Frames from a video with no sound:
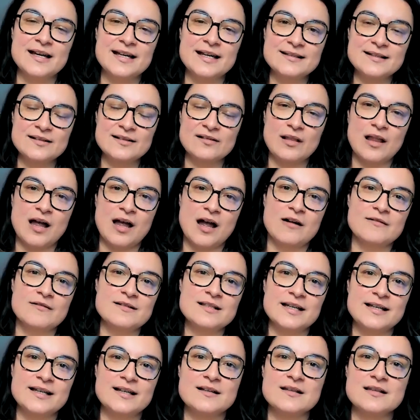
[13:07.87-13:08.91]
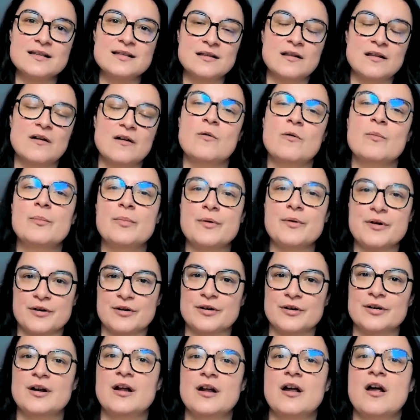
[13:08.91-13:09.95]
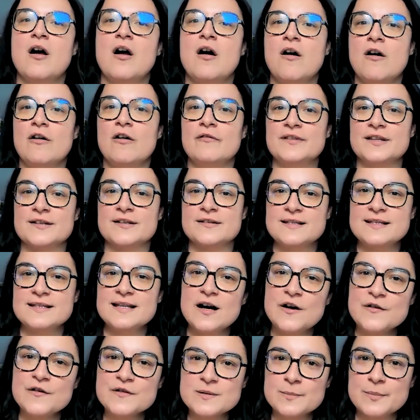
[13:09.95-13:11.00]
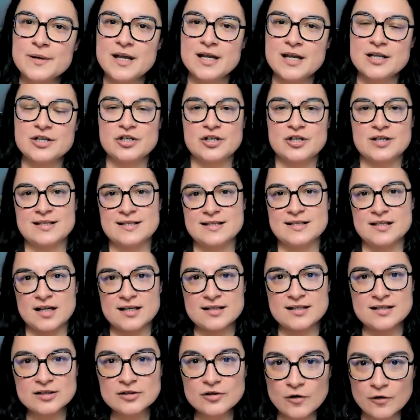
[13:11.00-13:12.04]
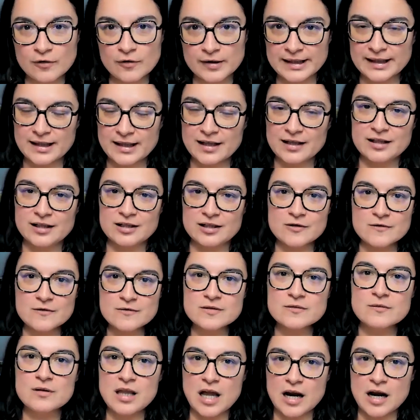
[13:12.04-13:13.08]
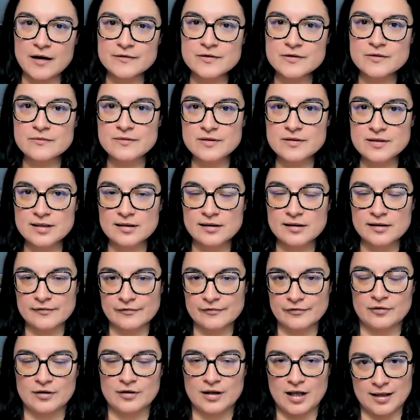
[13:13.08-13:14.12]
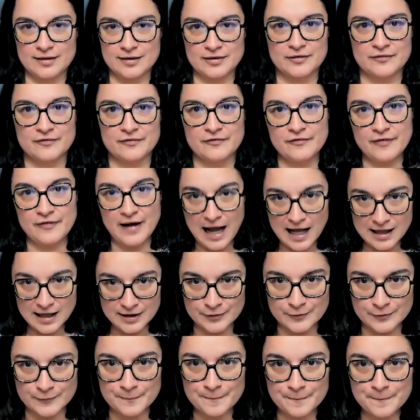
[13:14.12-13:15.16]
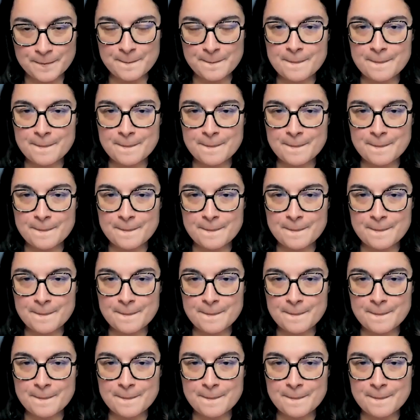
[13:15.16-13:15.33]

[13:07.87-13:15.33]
It allows like a slow burn of the sales pitch. It's not annoying, and it also allows you to deliver a lot of value.